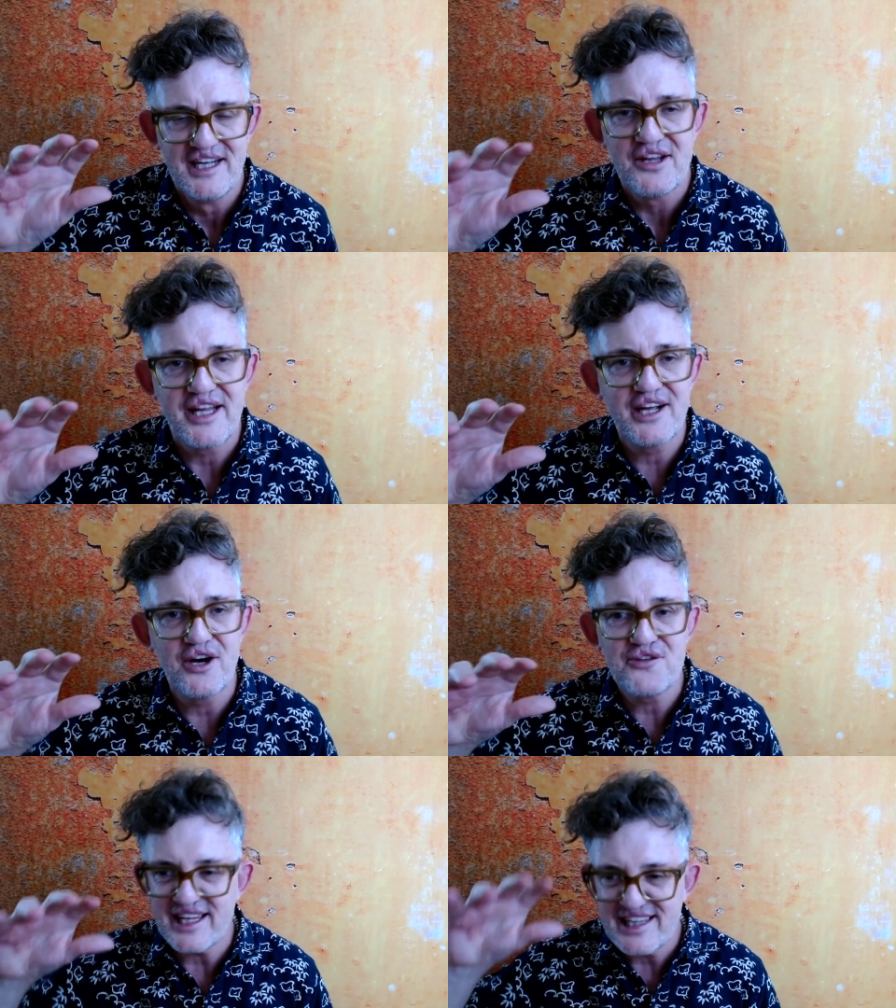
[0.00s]
They go,
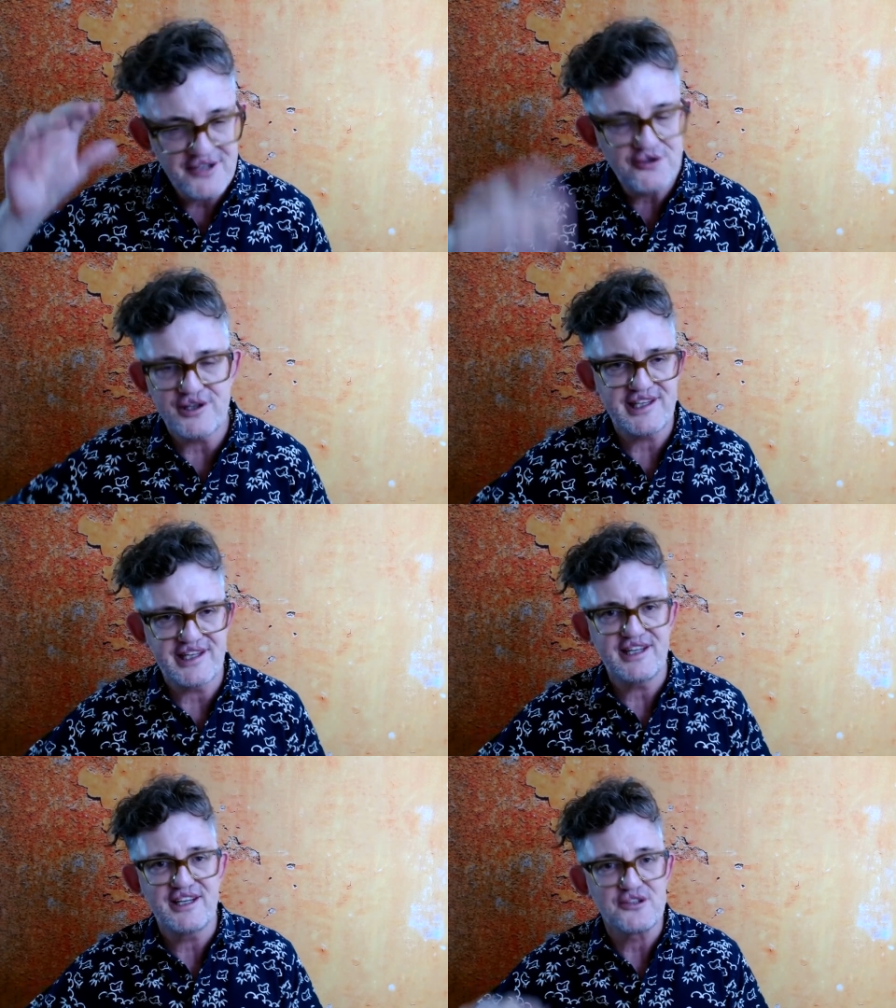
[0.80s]
that's
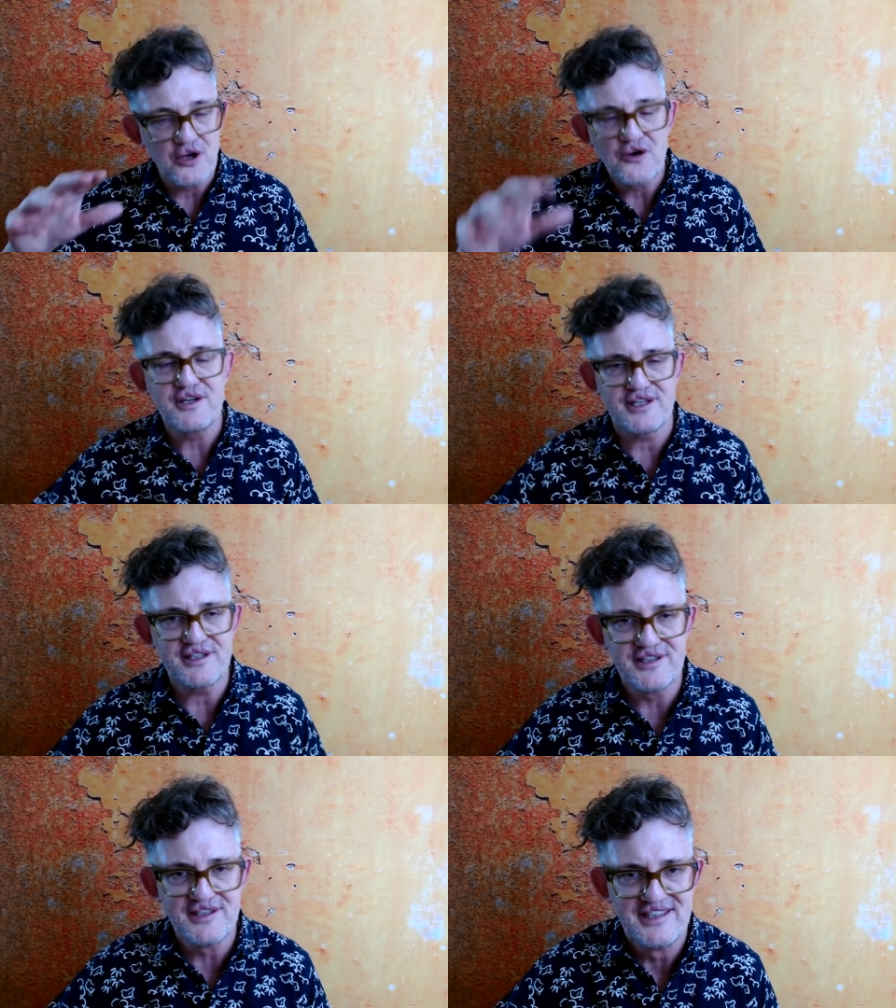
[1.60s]
interesting,
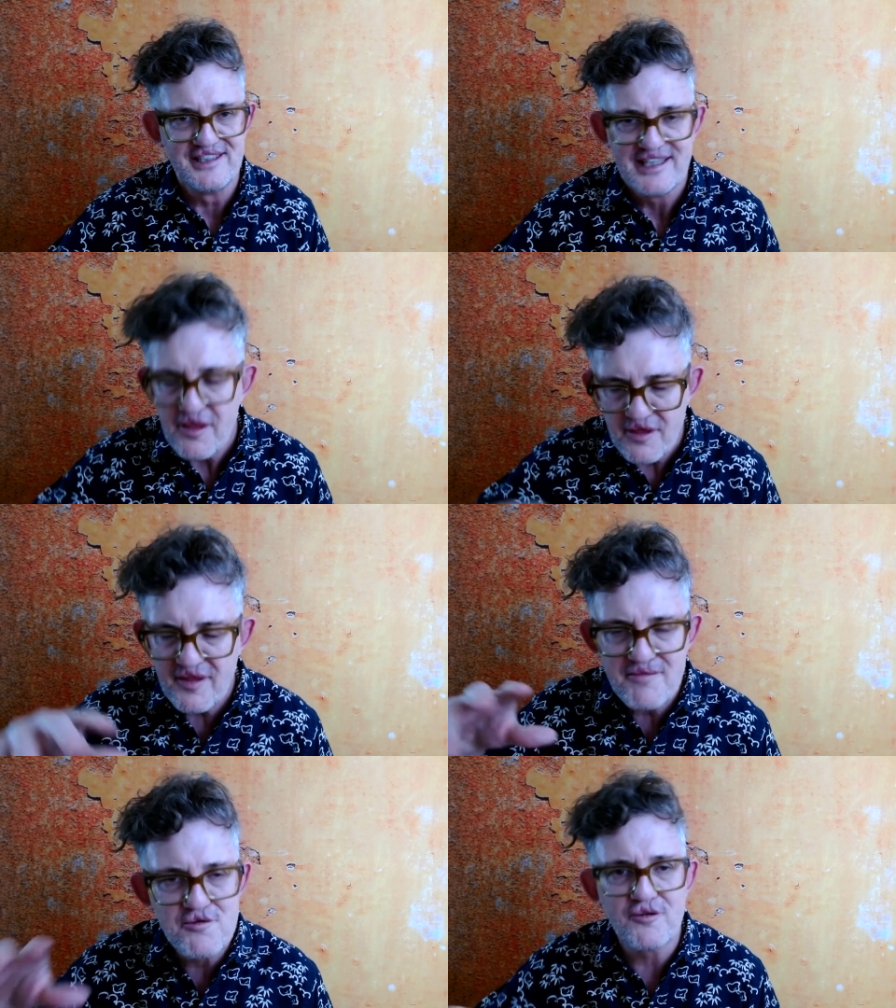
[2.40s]
noted, and then they
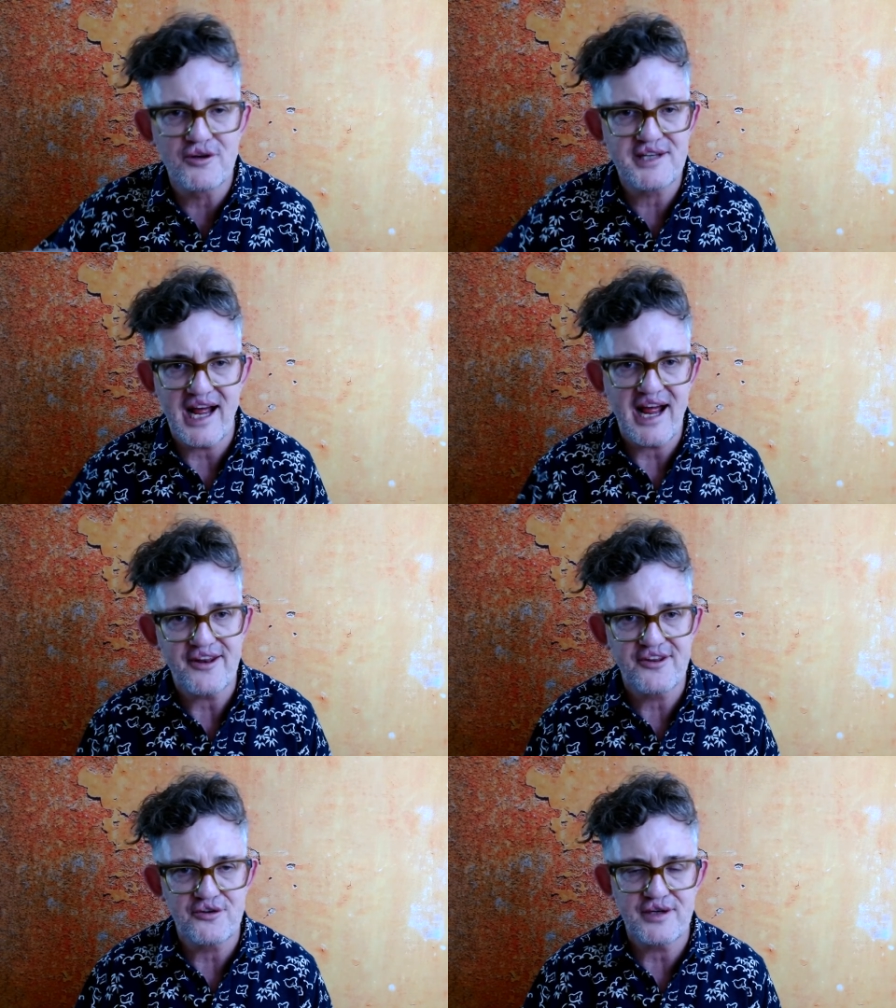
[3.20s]
move on to
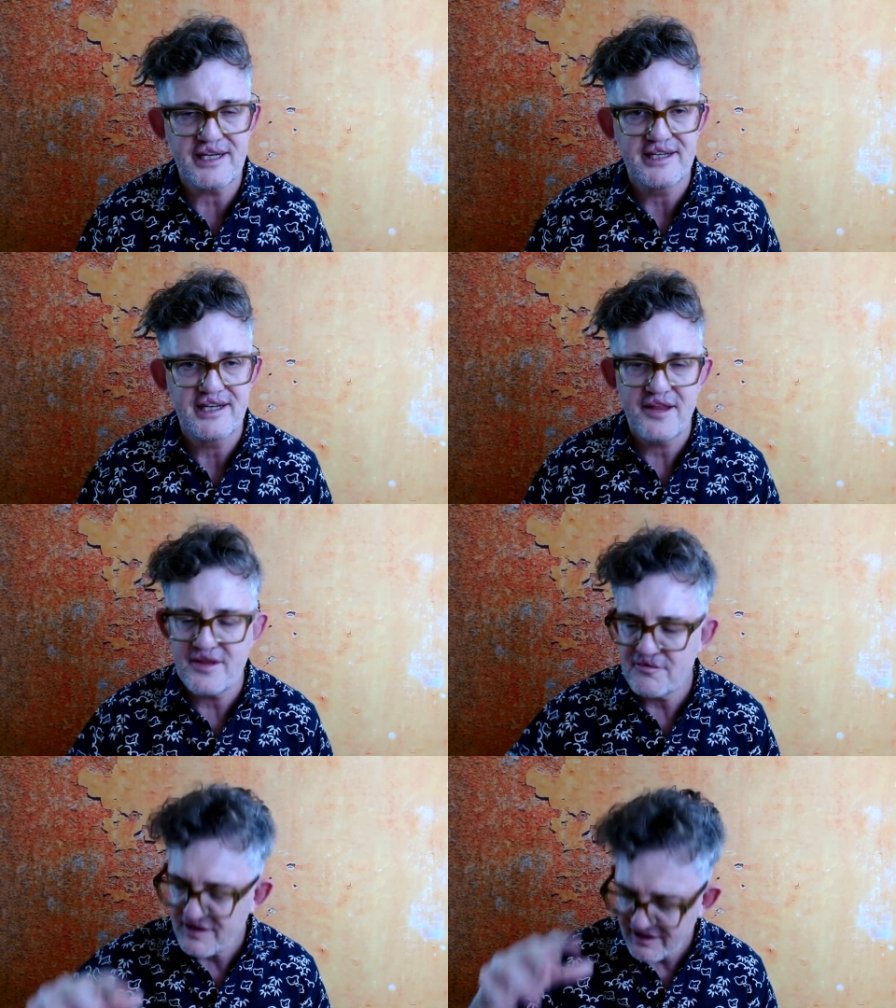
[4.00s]
A3. And then
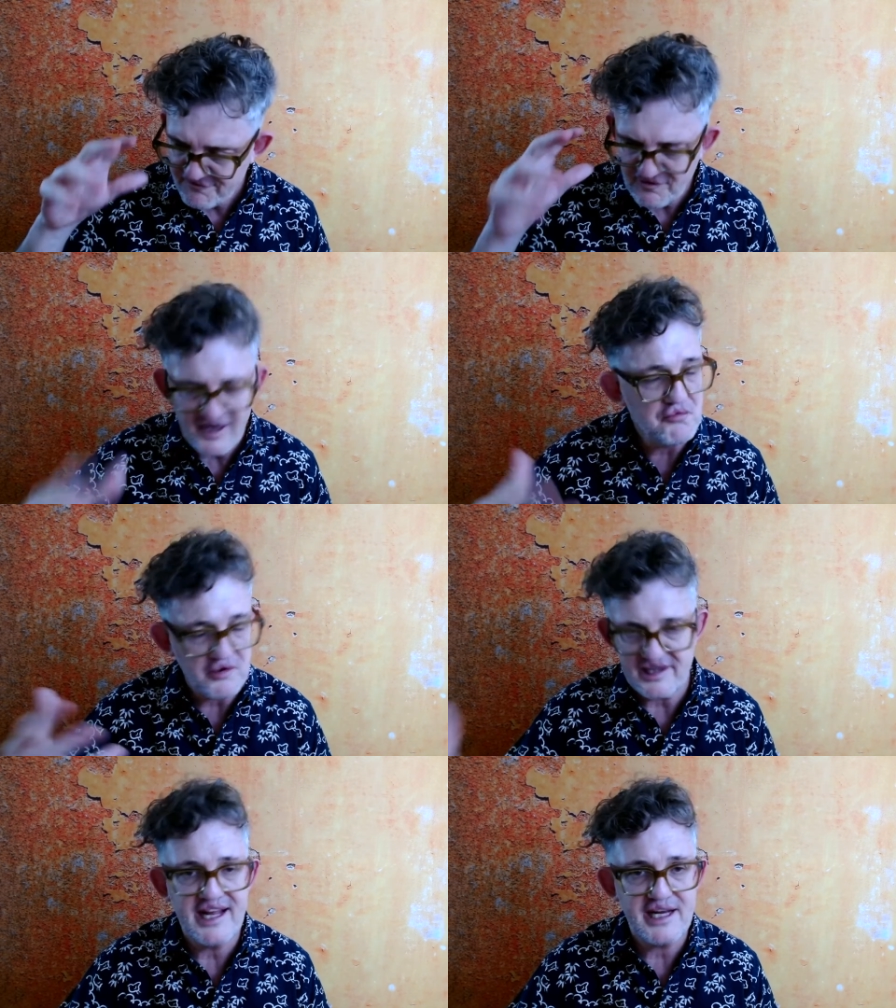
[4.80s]
when they find what's
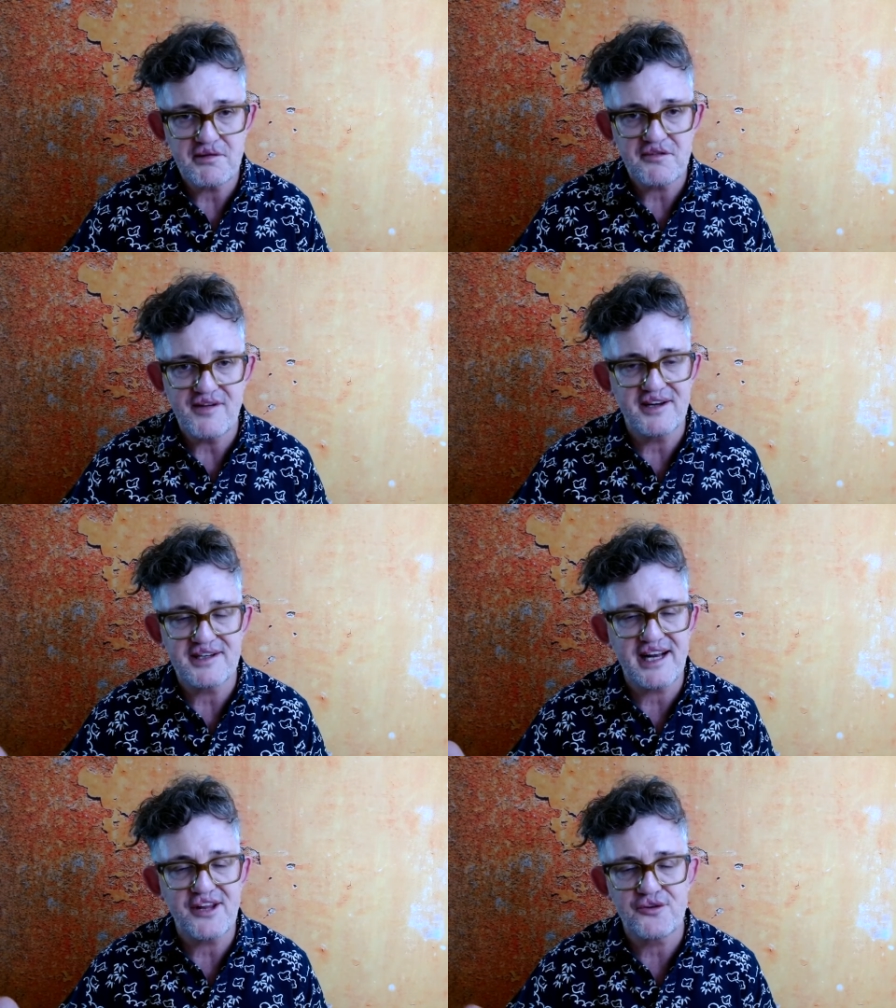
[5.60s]
there to be found at
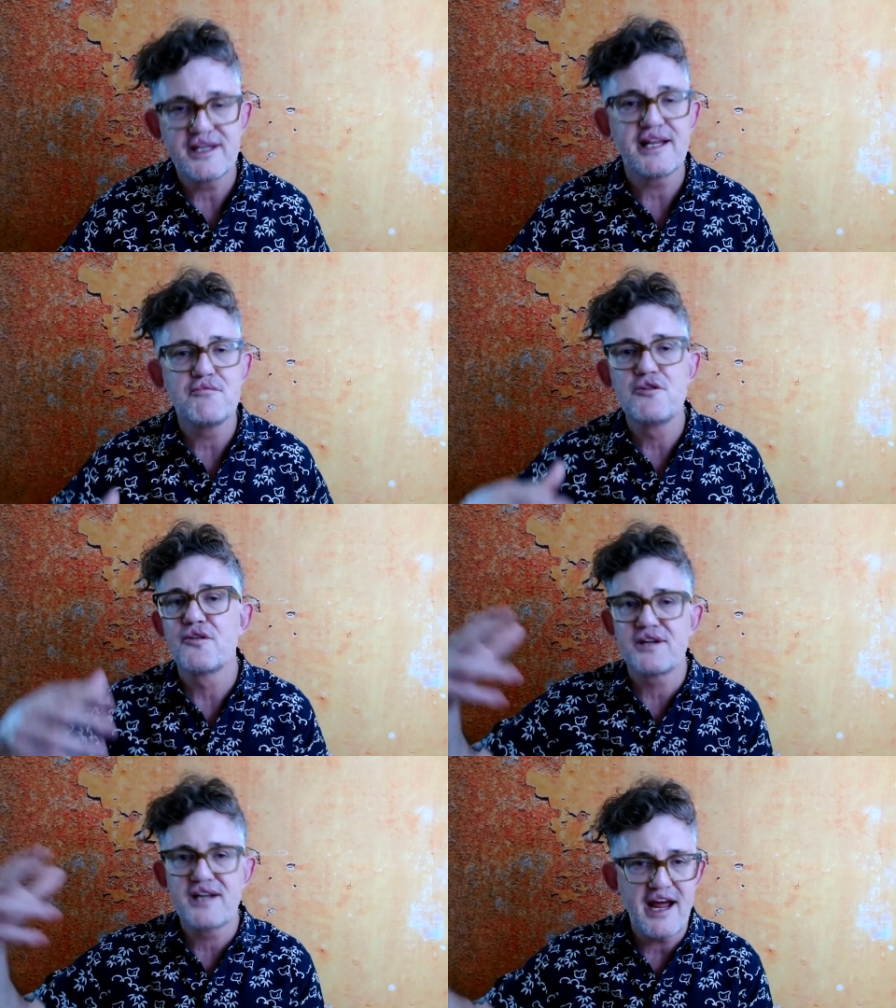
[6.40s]
A3, they move on
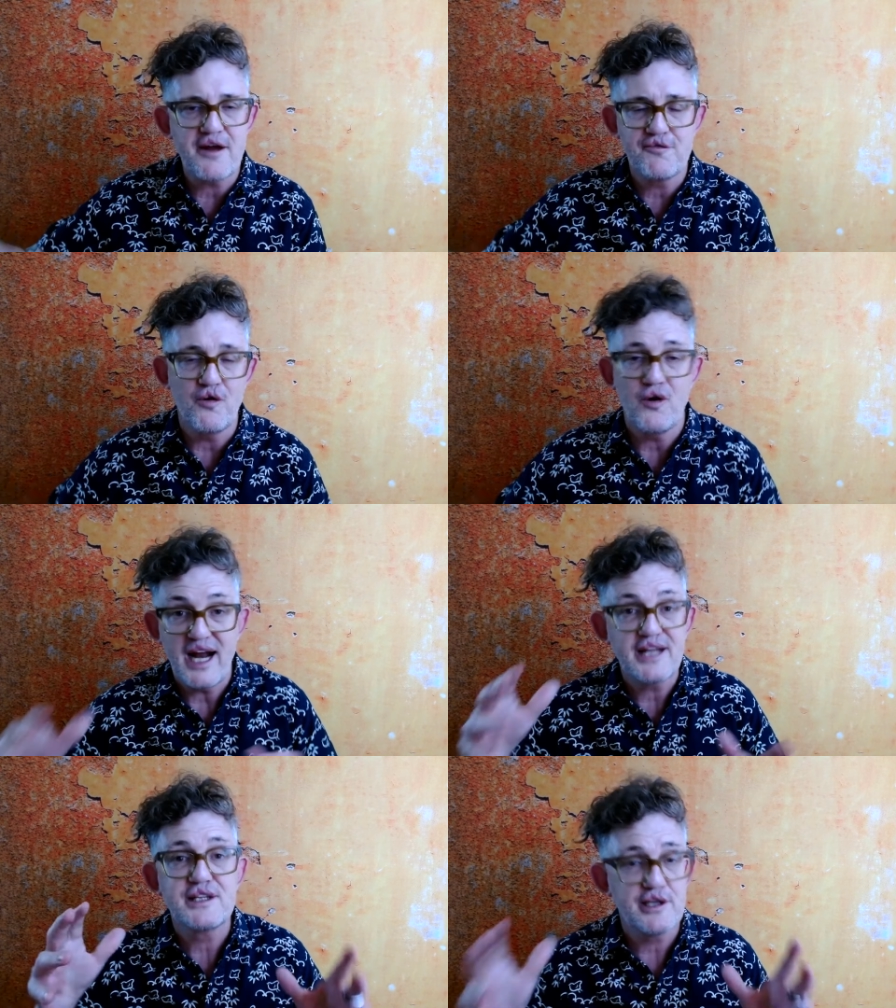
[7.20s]
to A4
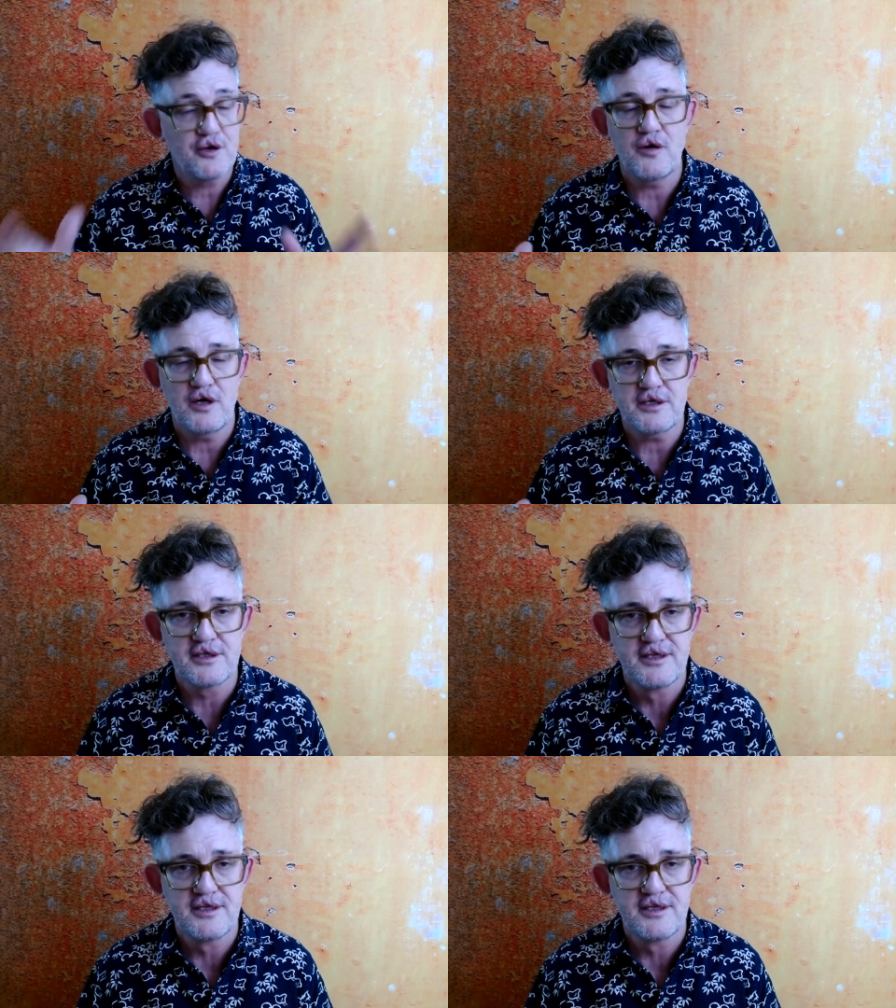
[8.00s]
and so on.